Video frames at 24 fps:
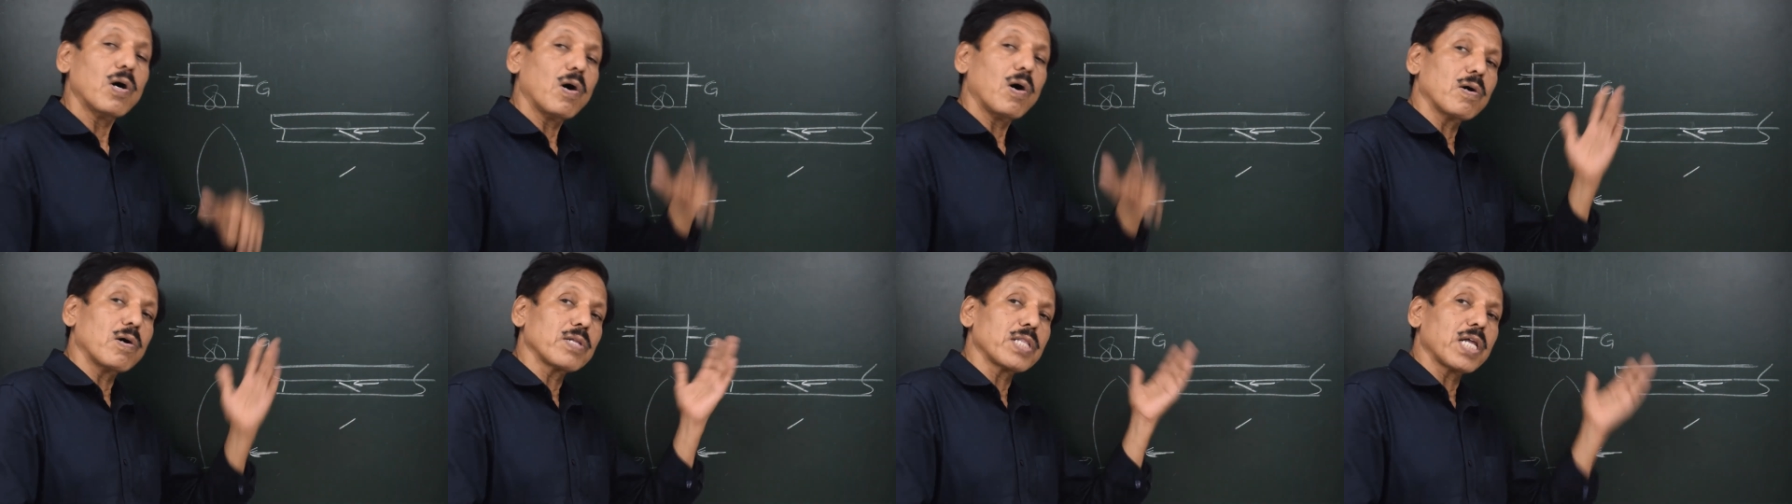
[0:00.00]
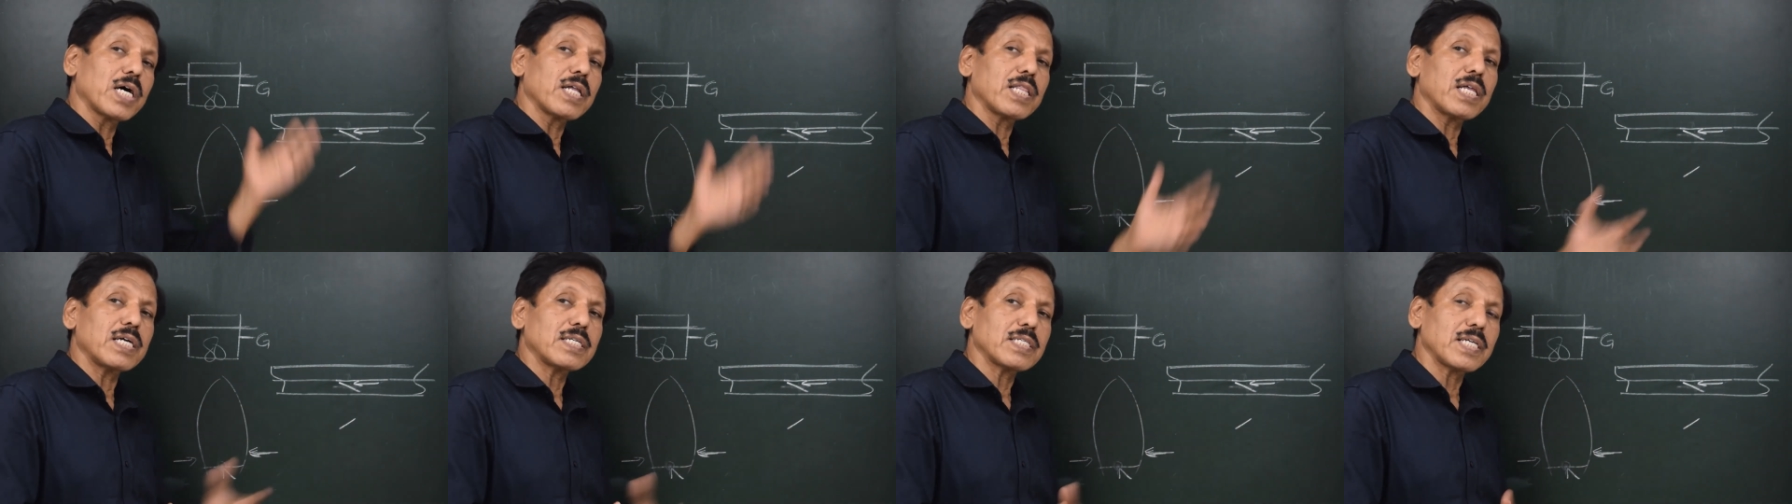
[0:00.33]
On the
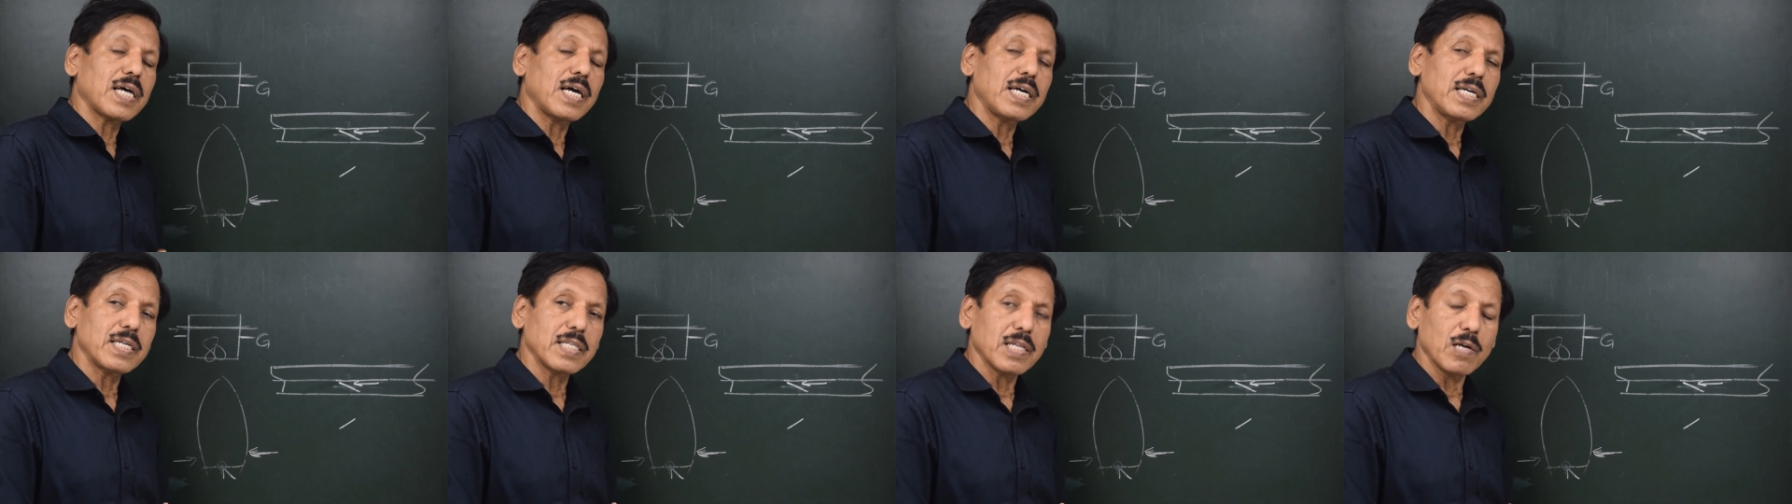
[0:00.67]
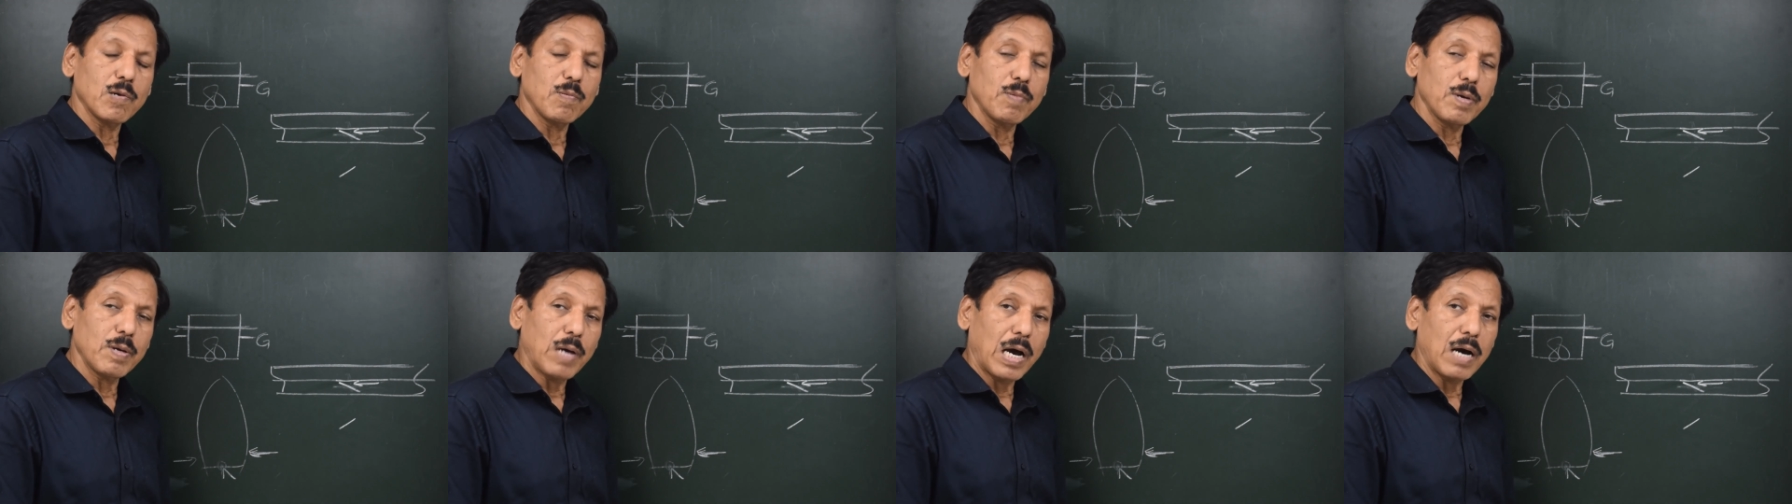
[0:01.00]
other side, there
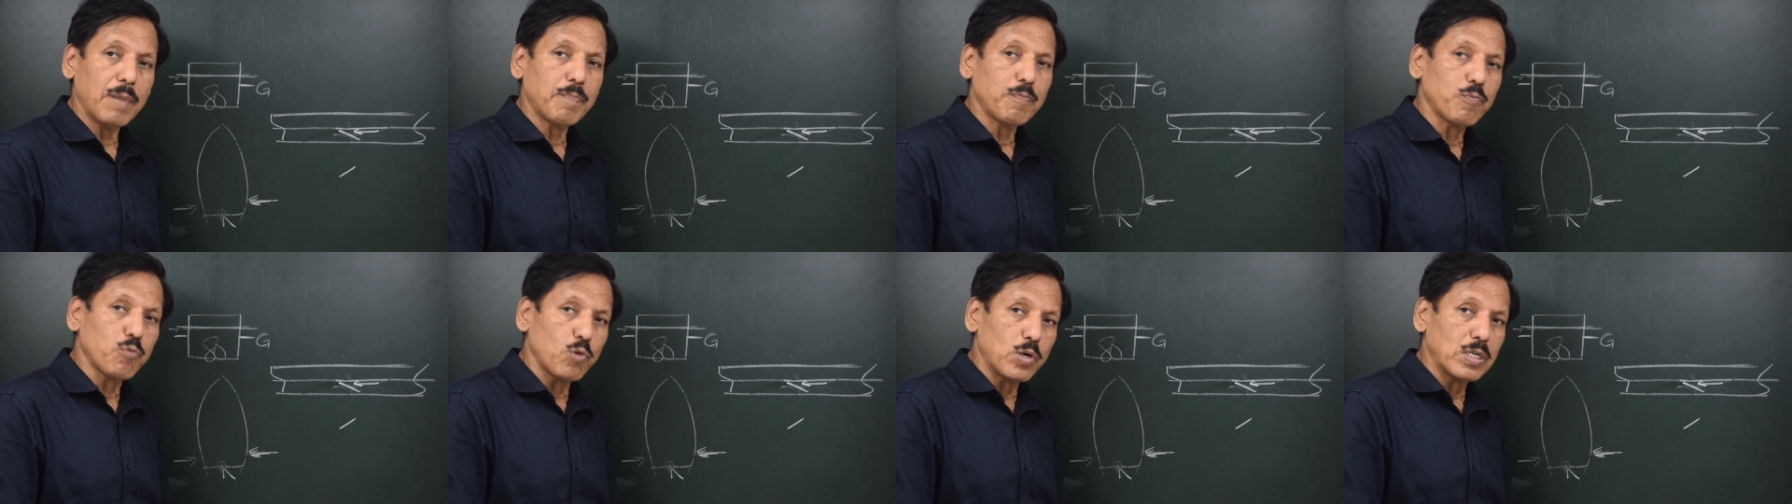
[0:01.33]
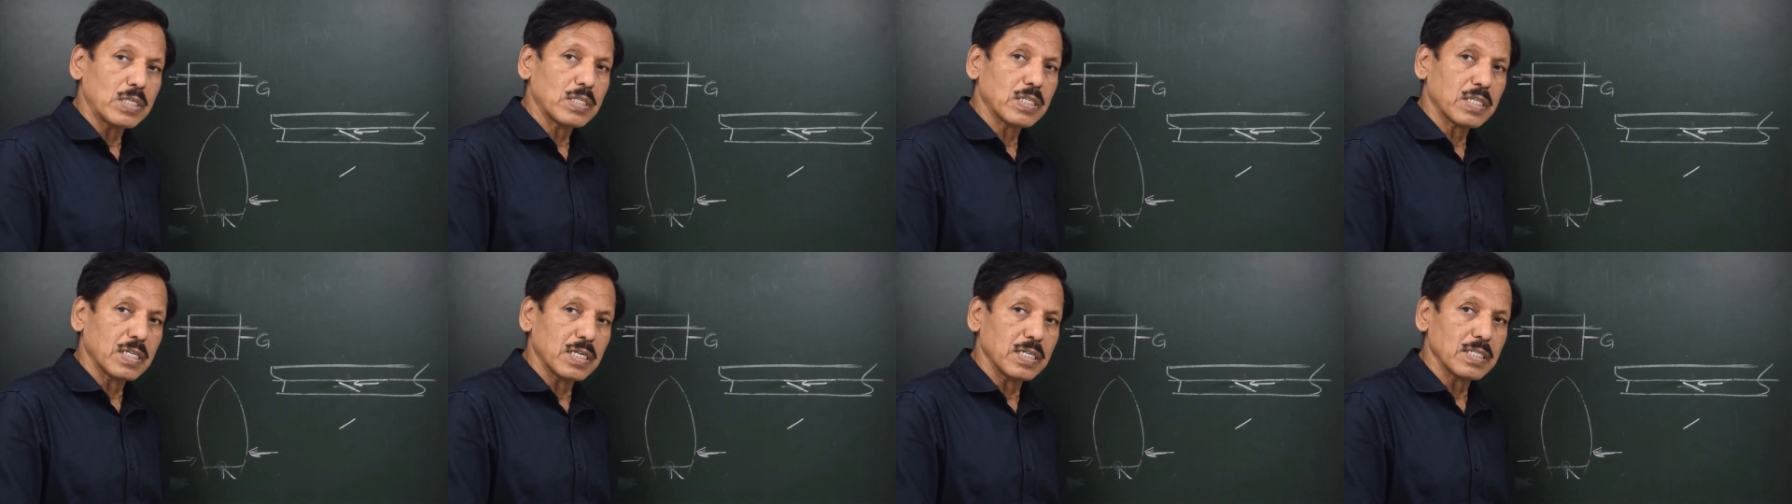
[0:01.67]
will be
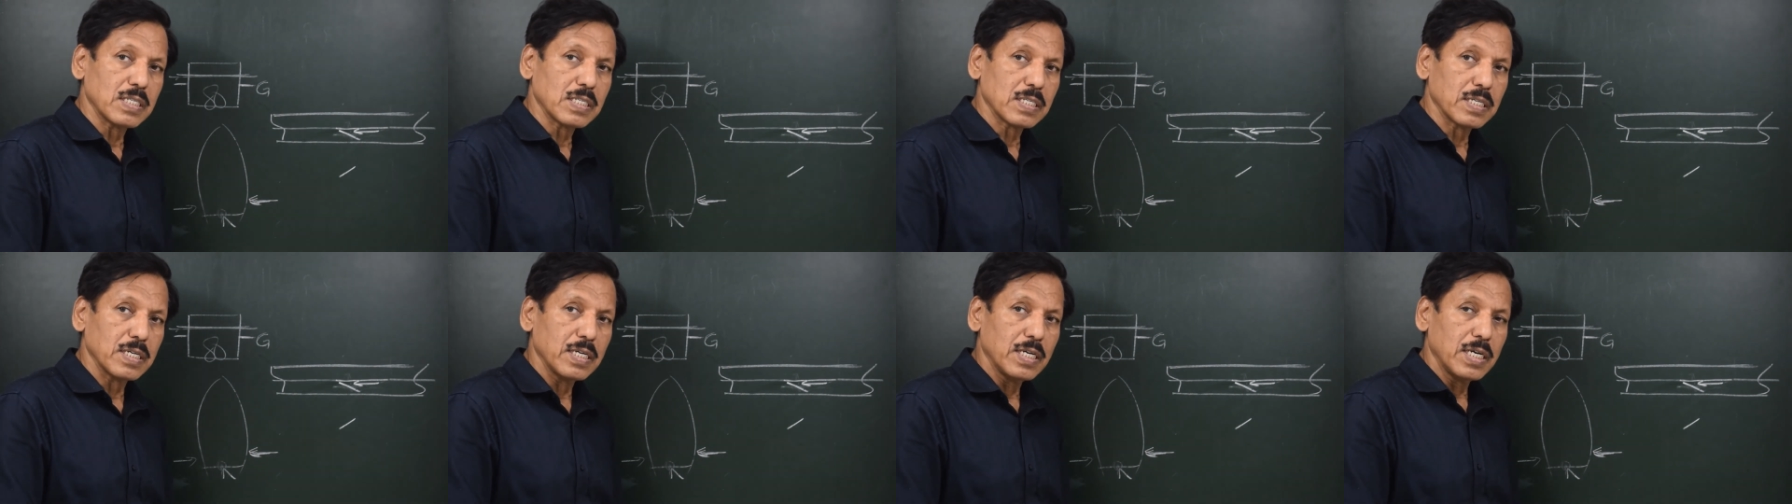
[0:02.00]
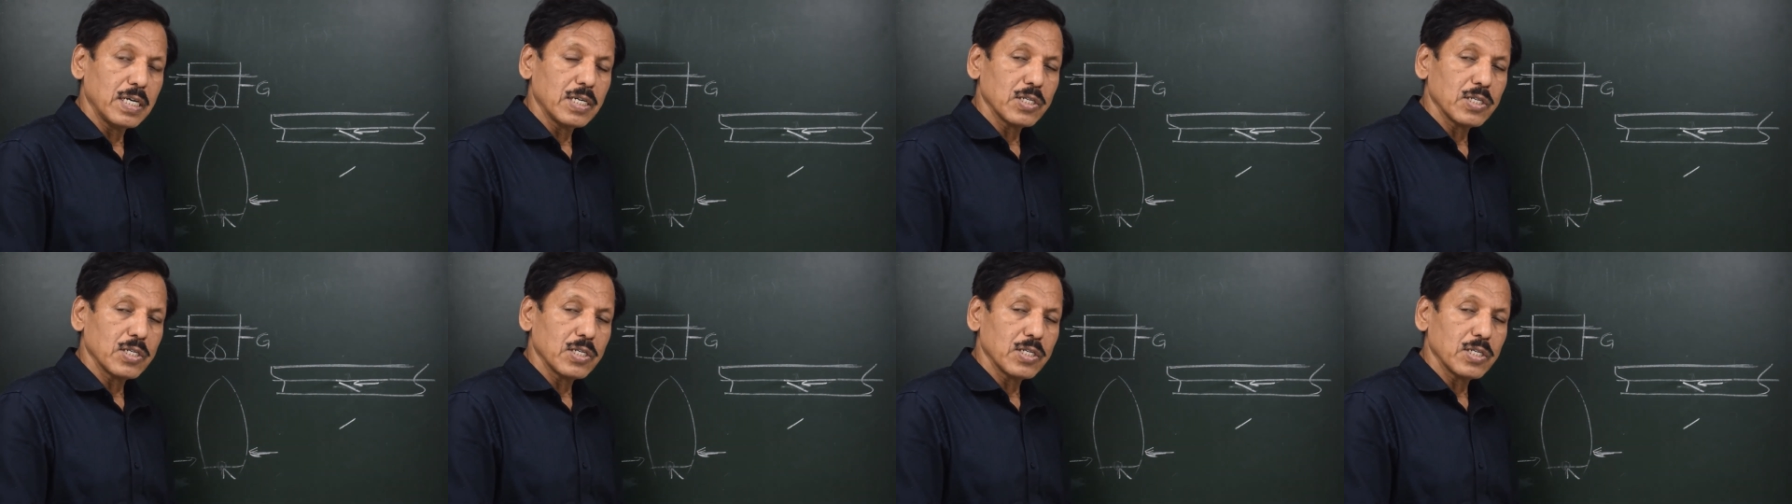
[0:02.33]
upward thrust